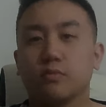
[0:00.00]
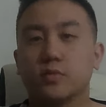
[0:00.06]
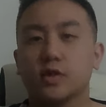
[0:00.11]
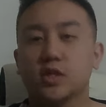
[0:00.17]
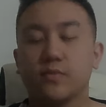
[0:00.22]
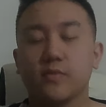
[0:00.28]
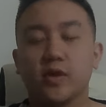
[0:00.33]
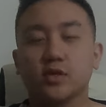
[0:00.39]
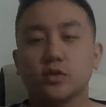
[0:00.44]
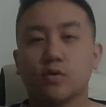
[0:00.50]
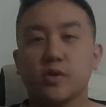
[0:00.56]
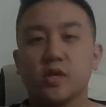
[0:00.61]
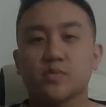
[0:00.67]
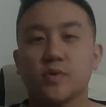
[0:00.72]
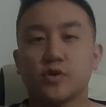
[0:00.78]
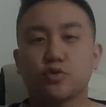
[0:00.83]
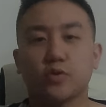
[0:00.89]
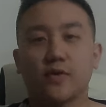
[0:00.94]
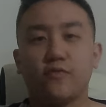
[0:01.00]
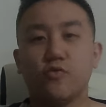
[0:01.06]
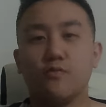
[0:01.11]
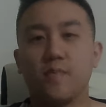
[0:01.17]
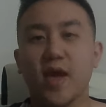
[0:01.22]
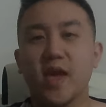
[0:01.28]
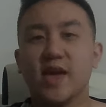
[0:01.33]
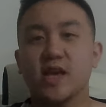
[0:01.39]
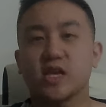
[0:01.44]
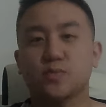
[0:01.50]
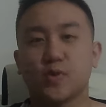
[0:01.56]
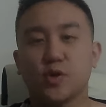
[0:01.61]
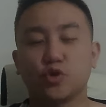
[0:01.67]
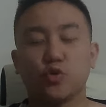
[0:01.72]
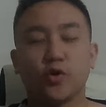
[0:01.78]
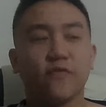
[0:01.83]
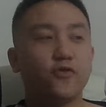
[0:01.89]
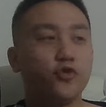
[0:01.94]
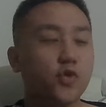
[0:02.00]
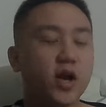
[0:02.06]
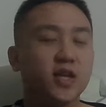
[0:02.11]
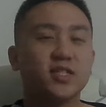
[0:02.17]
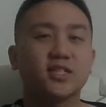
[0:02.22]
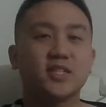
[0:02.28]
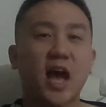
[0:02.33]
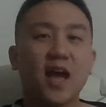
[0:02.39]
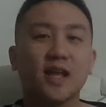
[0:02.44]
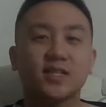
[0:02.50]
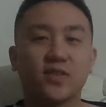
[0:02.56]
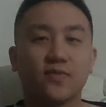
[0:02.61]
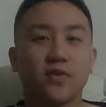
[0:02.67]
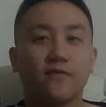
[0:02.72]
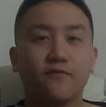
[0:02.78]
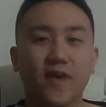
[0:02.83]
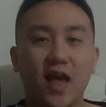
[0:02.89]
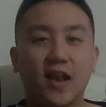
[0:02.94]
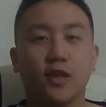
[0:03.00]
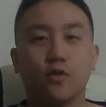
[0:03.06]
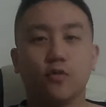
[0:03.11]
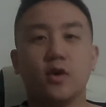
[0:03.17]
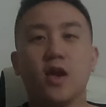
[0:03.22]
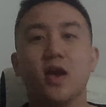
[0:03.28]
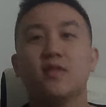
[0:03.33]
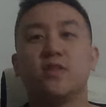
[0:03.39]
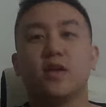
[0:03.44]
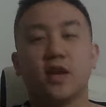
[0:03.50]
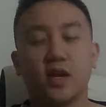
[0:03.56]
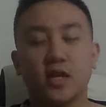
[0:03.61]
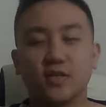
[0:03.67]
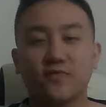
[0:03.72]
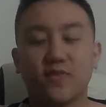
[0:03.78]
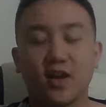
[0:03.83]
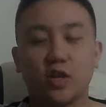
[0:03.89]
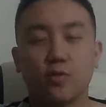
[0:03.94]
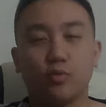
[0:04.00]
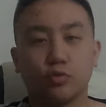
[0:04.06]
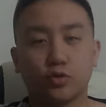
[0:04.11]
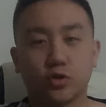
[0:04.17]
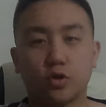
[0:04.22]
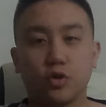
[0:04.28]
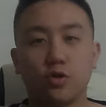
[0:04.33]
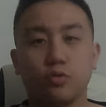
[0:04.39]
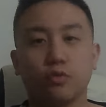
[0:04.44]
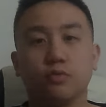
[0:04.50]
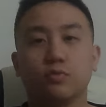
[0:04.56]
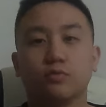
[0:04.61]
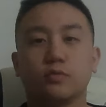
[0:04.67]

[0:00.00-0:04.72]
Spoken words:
Something is only special if you make it special. If you assign something value, then it is valuable to you.